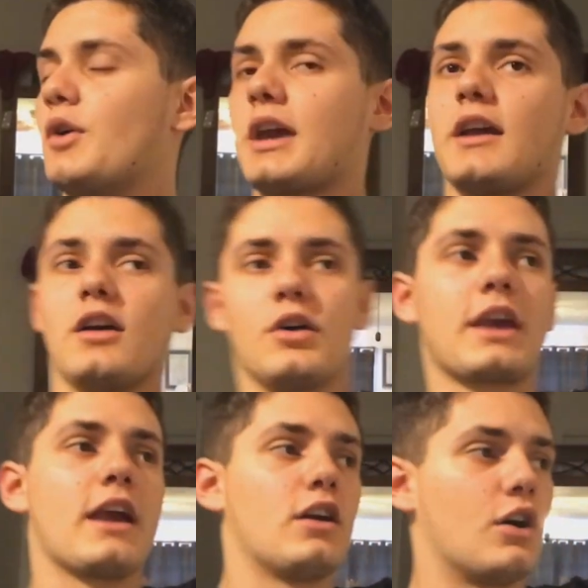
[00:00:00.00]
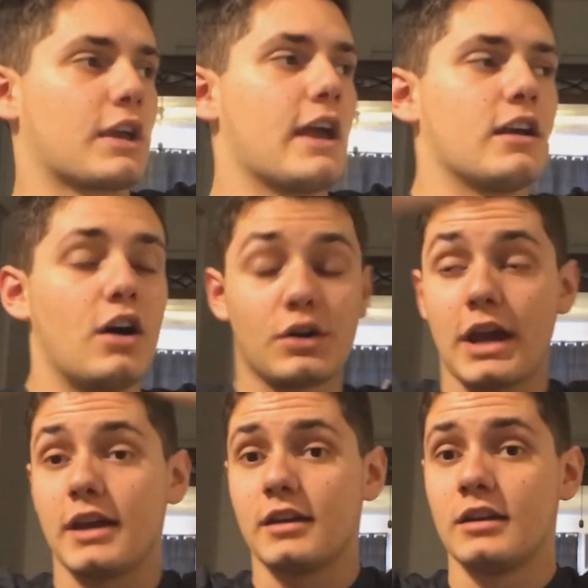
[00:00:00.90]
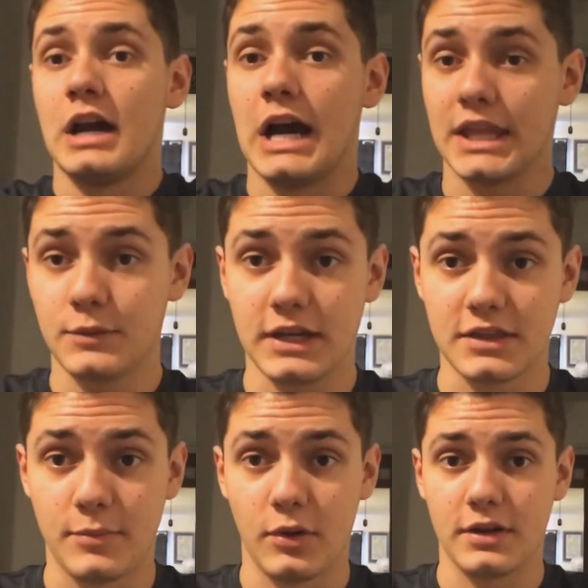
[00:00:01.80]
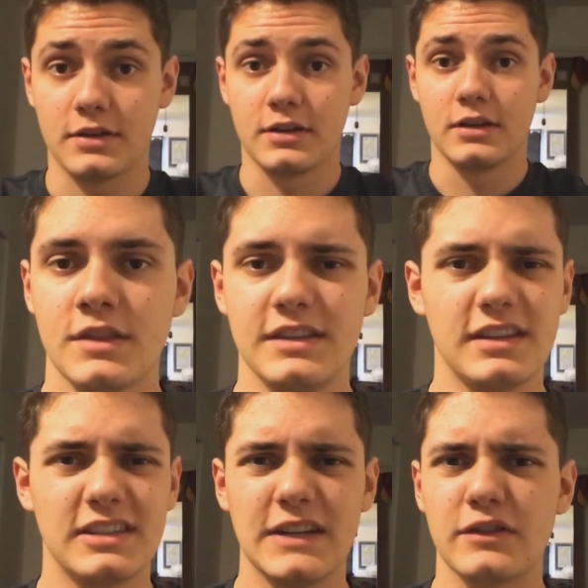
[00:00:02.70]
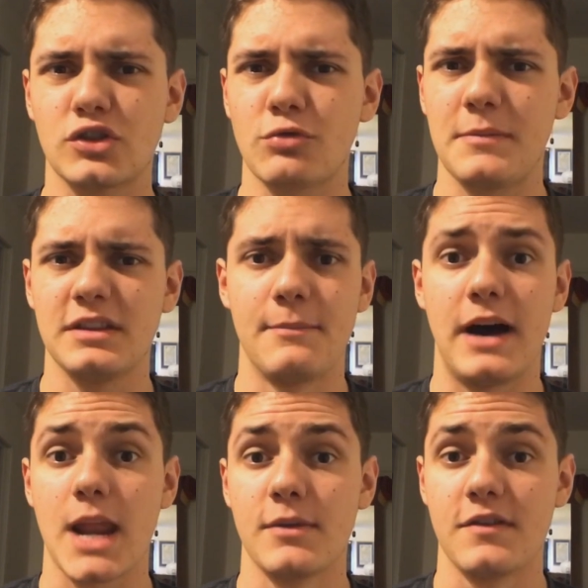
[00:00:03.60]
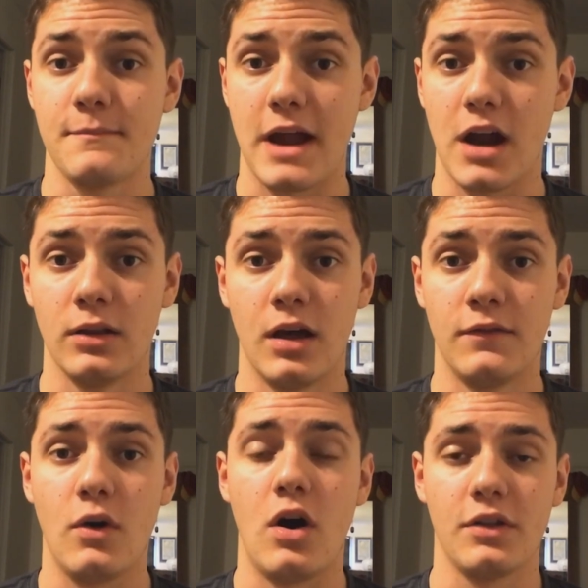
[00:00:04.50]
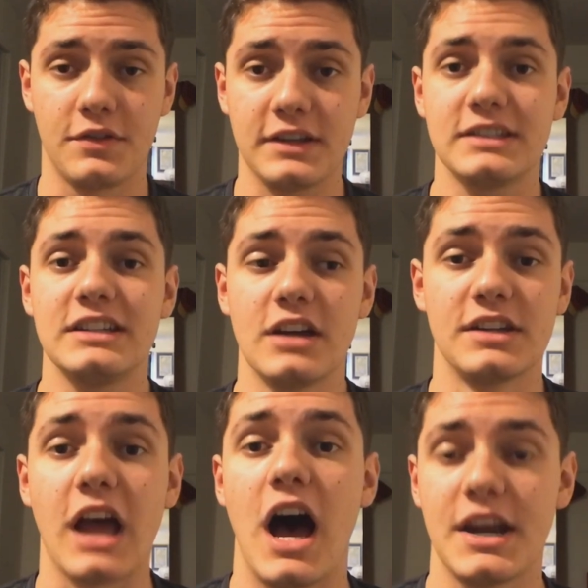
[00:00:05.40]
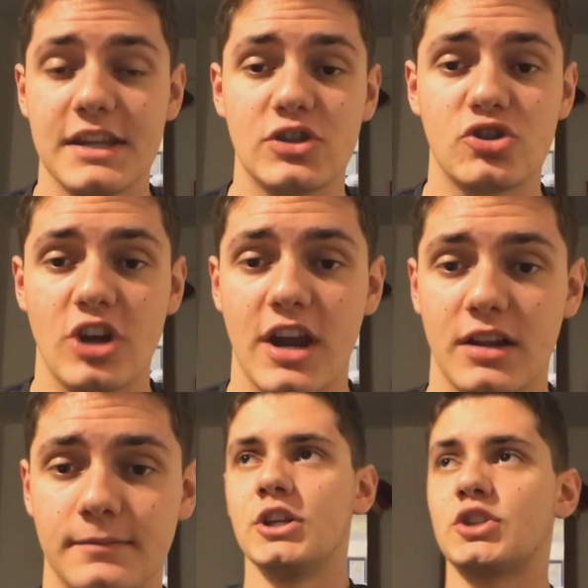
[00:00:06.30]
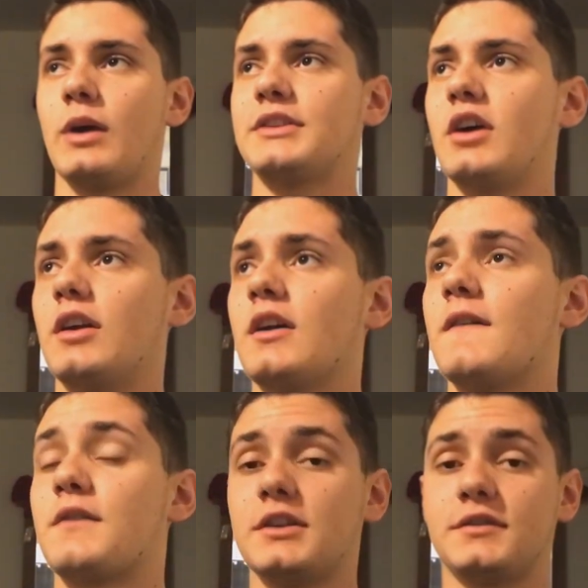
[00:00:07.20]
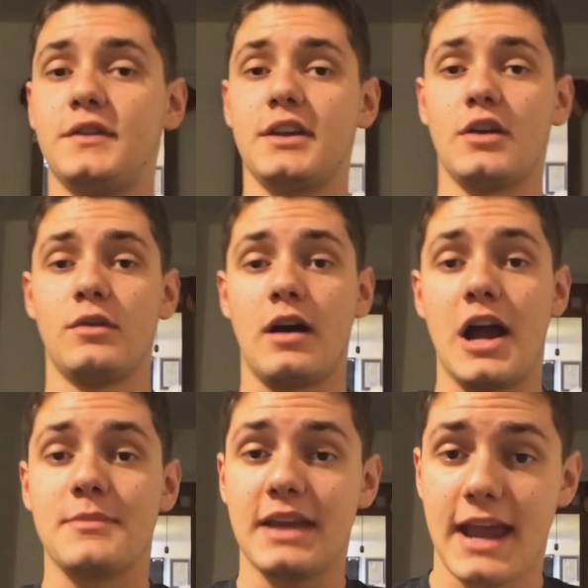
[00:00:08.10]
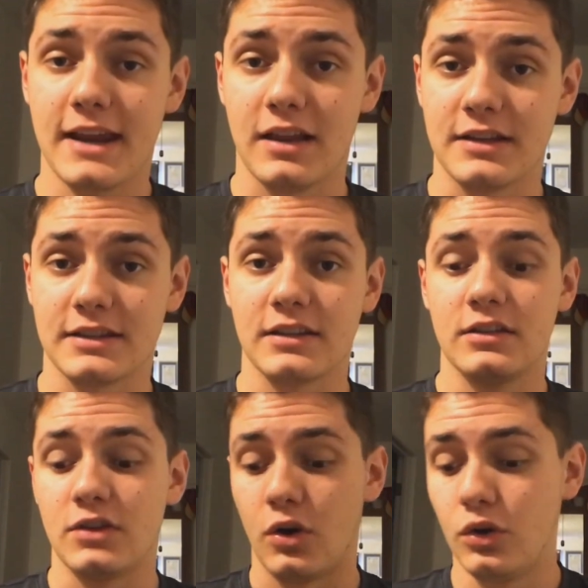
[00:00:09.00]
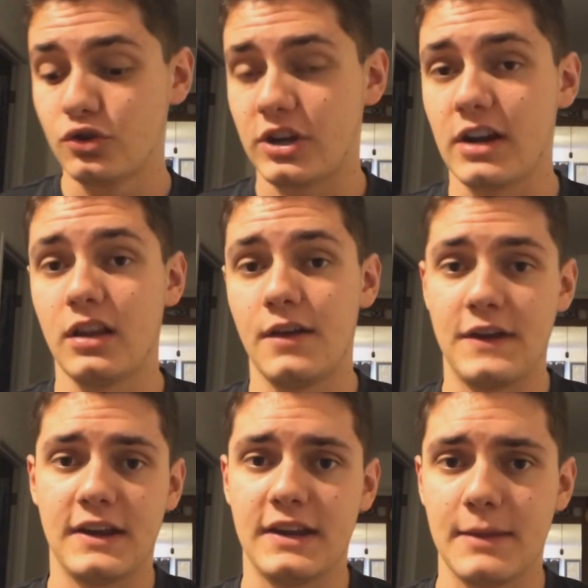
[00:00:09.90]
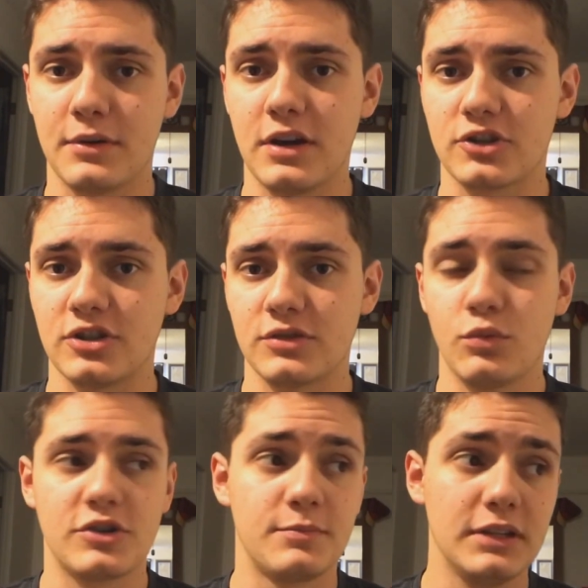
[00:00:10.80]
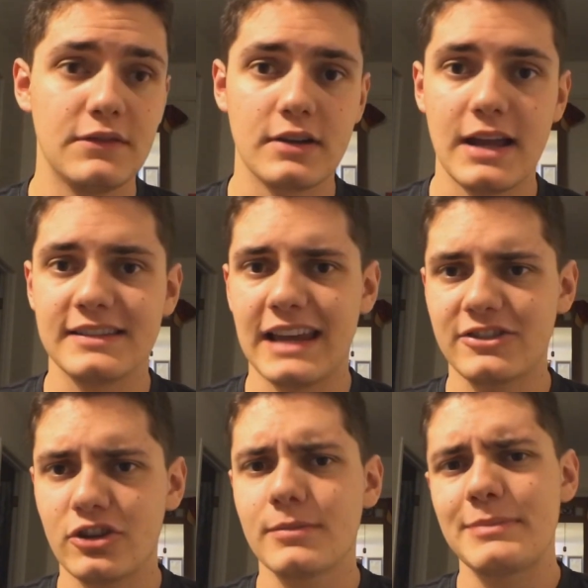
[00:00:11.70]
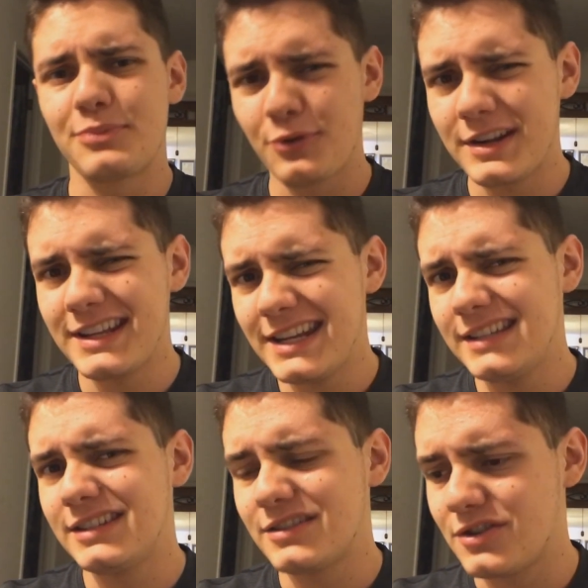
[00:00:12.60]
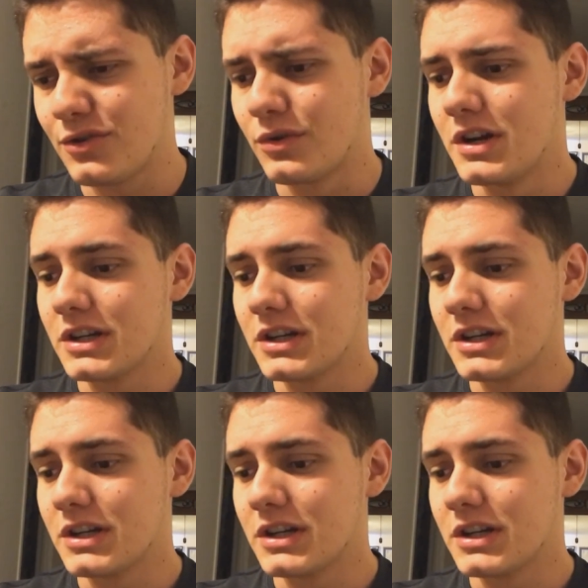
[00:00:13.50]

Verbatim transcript: Okay, okay, okay, okay. I think we get the point. This isn't even scraping the bottom of the barrel of all the things he does on his channel. So I thought, for this video, I'd be analyzing the whole channel of NNA Productions, which, believe it or not, is actually going to be pretty easy to do,